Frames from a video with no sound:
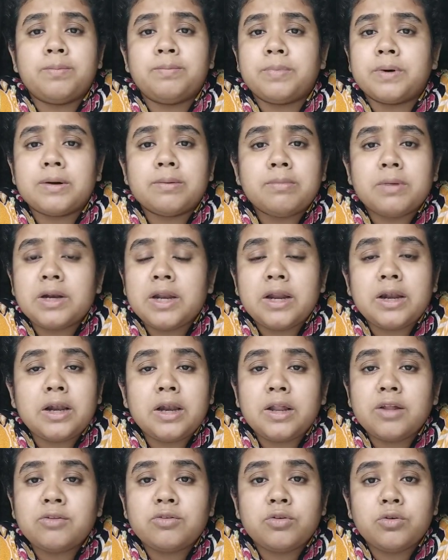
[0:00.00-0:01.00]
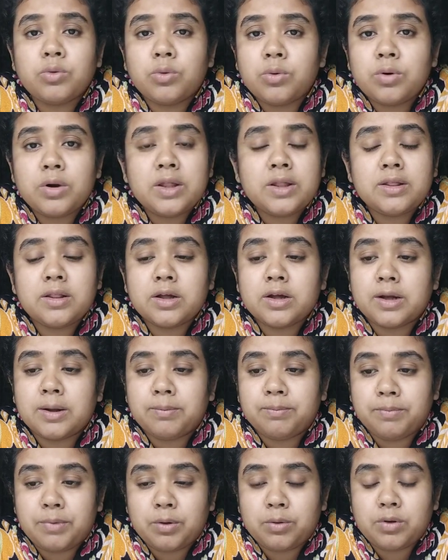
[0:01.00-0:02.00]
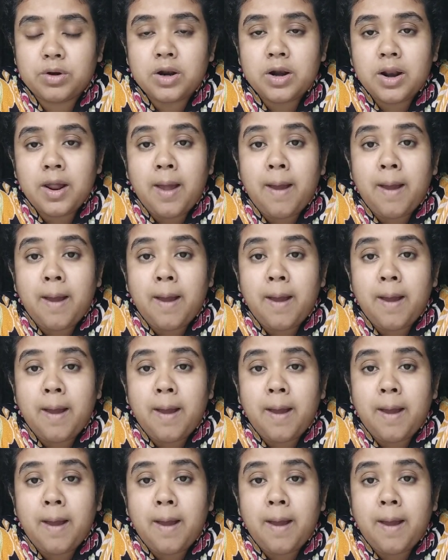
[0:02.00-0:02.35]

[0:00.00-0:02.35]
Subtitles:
permanently stored in the computer